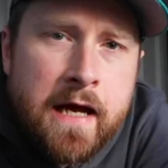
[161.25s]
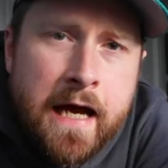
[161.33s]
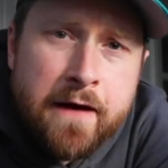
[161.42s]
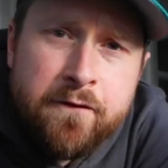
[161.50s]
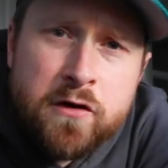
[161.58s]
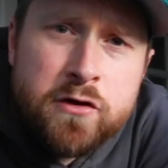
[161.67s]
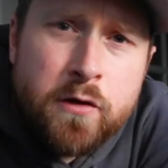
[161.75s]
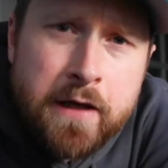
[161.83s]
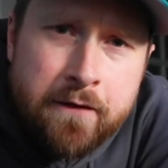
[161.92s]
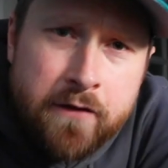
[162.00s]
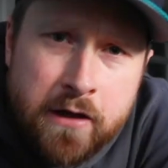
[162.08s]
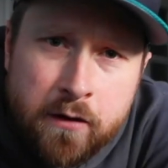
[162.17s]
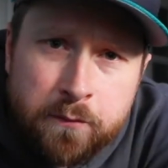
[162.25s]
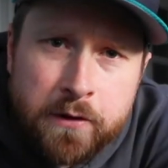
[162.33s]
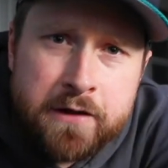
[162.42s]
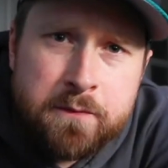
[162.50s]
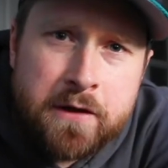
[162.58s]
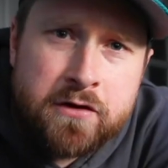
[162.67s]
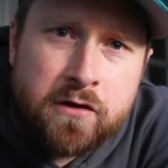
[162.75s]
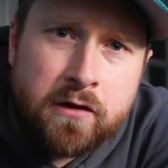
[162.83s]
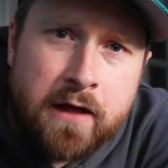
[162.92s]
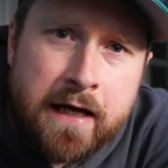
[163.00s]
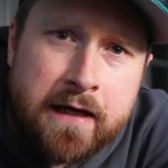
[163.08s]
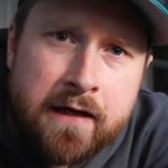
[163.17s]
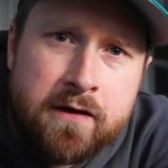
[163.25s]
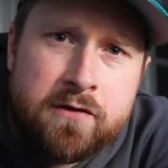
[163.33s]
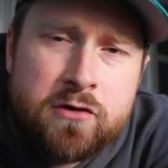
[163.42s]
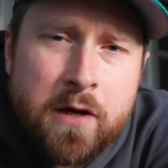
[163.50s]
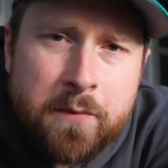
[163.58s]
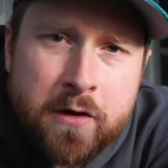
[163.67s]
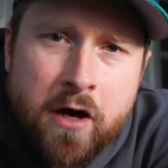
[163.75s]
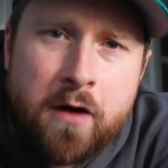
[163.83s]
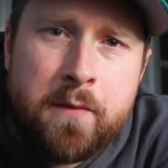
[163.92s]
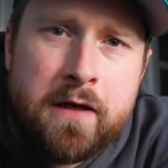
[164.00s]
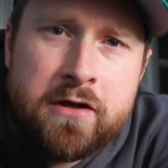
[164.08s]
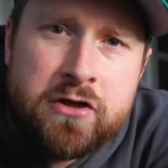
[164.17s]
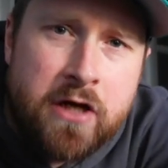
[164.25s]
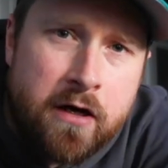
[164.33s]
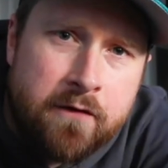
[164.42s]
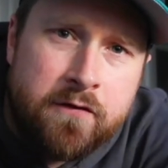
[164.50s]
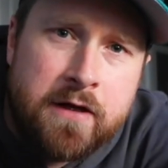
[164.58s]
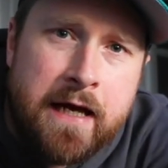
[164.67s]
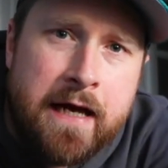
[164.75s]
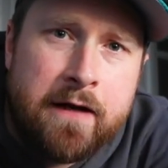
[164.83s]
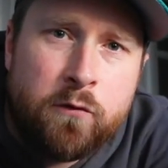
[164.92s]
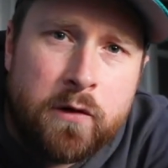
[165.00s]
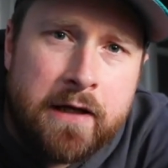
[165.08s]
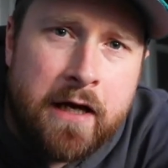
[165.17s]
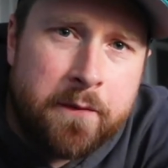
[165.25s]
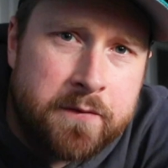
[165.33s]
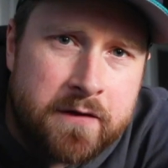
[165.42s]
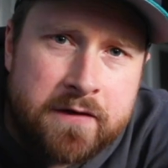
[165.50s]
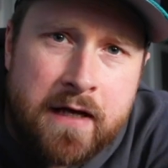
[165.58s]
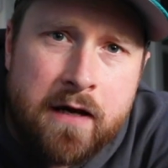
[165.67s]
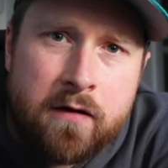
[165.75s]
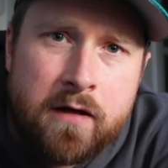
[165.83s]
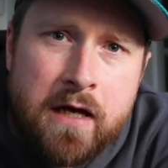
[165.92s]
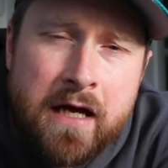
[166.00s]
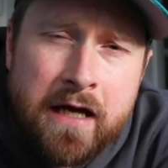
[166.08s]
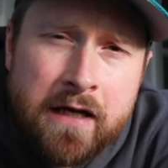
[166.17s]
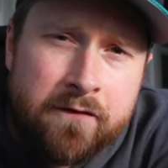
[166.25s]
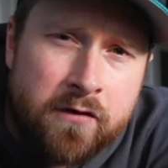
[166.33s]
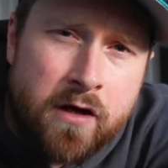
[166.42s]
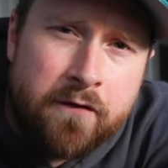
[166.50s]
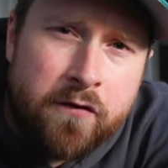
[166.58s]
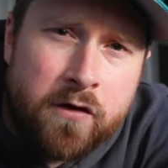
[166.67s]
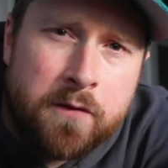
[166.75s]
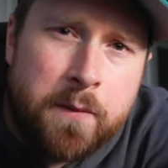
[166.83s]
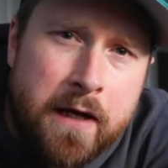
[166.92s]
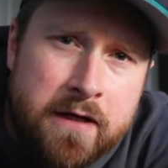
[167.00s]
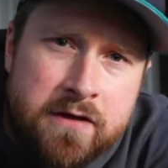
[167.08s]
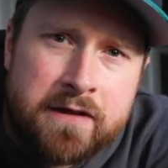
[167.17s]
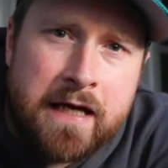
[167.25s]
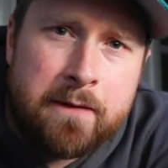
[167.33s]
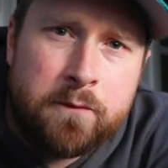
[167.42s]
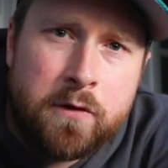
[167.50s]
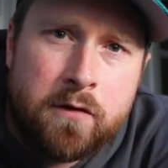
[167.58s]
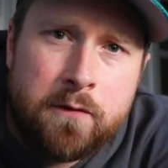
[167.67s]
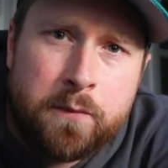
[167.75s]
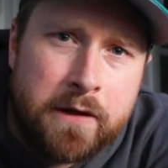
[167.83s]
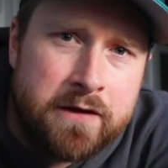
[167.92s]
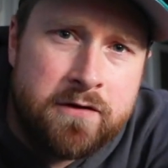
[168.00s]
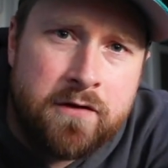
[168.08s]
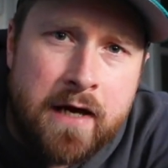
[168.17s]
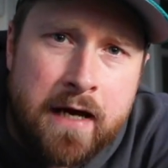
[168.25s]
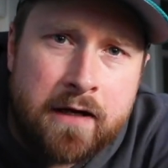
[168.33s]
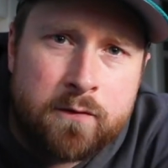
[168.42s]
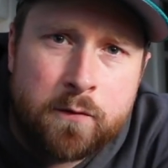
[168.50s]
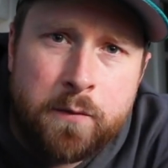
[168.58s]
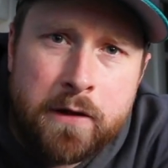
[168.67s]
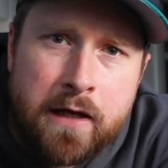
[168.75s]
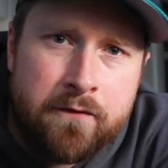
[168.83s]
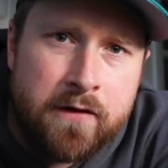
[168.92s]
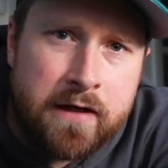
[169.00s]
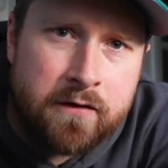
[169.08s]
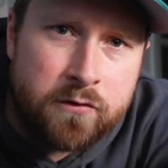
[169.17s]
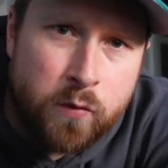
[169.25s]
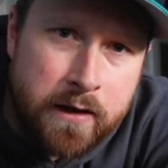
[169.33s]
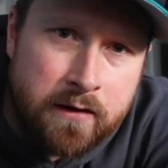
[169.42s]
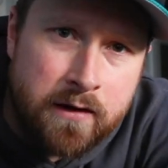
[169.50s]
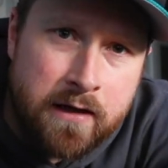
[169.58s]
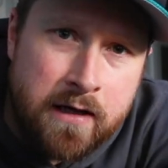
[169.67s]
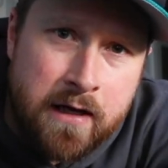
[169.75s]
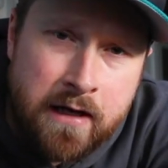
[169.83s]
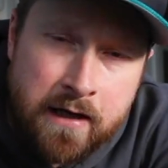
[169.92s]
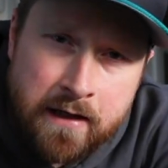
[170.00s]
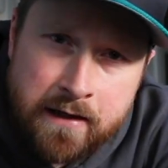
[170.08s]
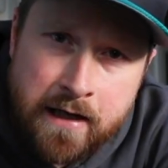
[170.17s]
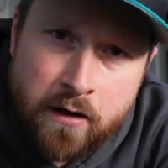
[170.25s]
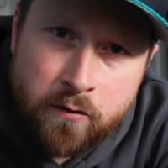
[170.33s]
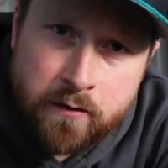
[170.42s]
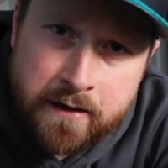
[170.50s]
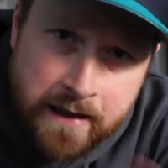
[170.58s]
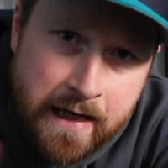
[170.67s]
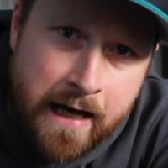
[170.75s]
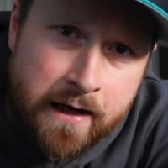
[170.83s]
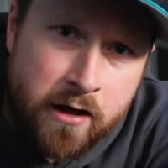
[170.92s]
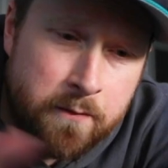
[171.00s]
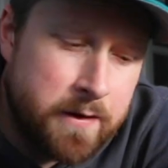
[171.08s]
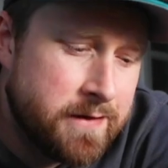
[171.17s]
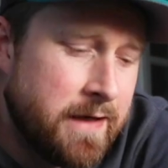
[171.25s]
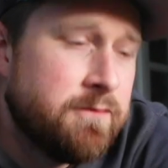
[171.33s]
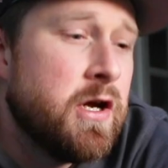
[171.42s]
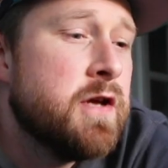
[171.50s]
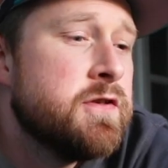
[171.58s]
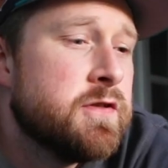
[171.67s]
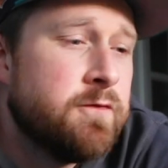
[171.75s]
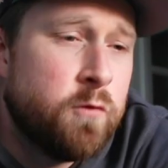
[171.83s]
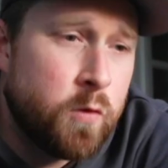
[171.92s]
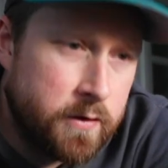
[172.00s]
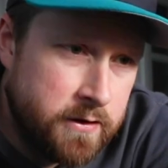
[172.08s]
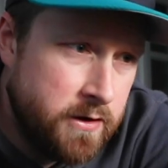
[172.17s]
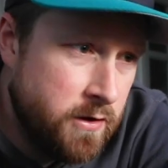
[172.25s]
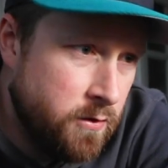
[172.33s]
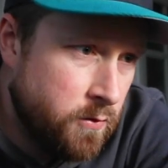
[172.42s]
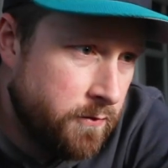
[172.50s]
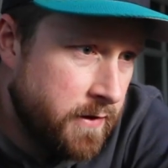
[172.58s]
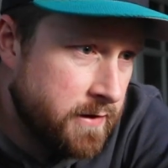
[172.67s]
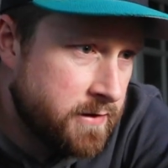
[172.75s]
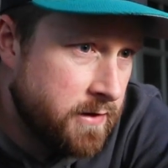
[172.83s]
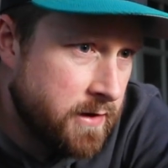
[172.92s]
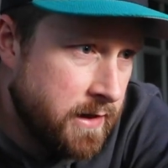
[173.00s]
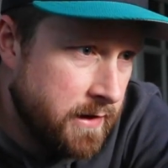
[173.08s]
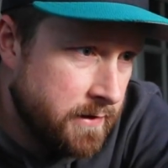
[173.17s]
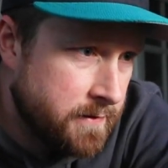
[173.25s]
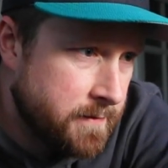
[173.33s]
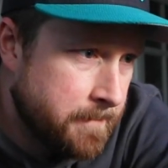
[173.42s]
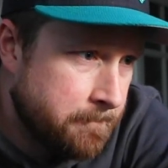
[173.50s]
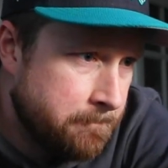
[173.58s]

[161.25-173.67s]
Hey, if you enjoyed that video, please make sure to like it and drop a comment and share it if you can. It really helps us out. And if you're not following the page at Dad and Bloated, please do that because we're putting out videos weekly. Now, get out of here because I have tons of work to do, thanks to the kids.